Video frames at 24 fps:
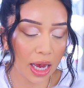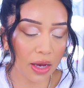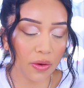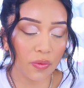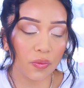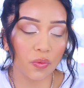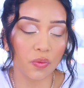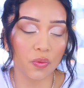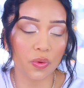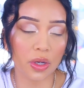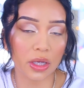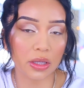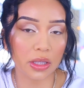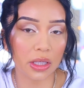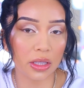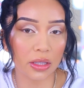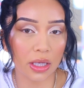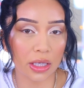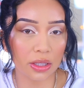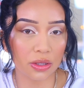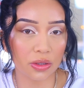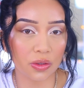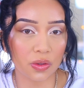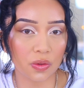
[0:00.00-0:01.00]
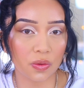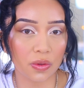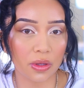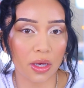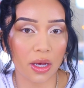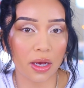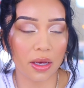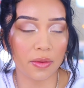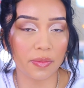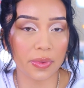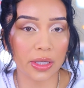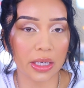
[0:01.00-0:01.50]
I really like to do
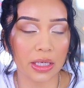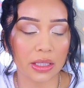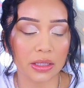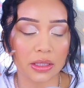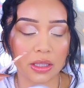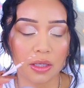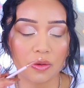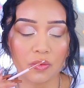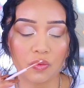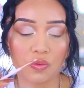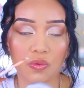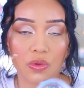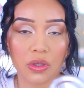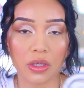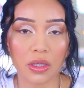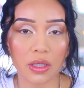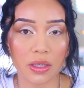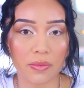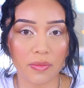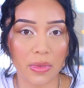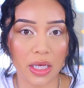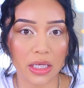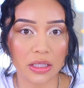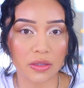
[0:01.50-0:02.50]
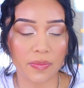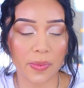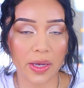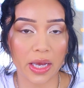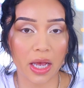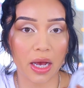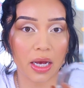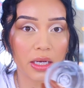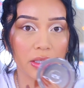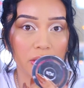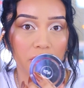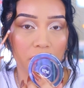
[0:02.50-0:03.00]
that because it really makes my
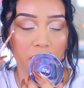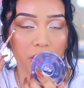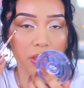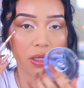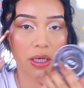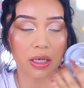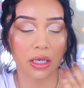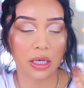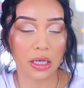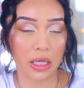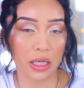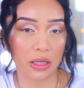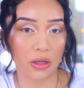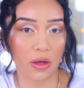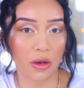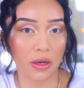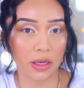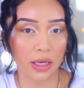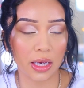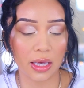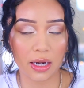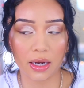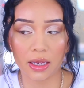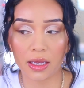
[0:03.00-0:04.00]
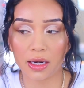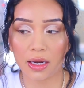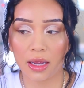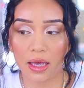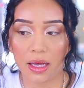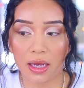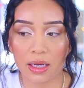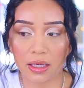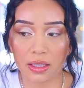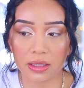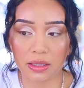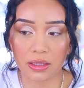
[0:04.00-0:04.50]
eyes look like elongated,
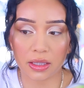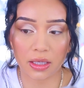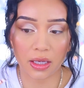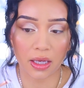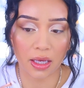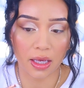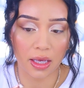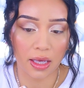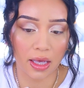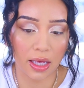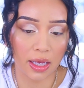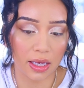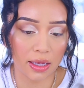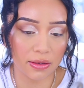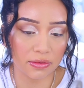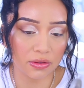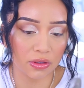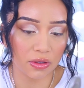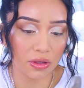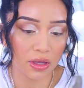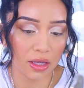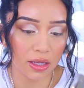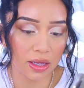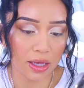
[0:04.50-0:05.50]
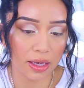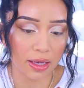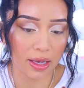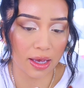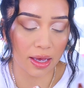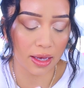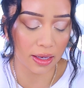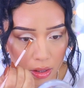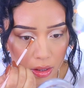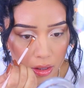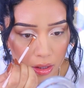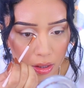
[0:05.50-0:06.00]
and it gives you that
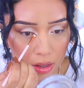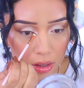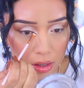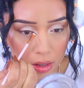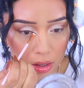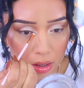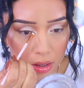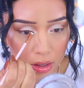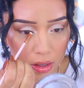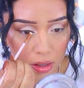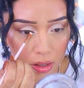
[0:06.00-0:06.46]
like cat eye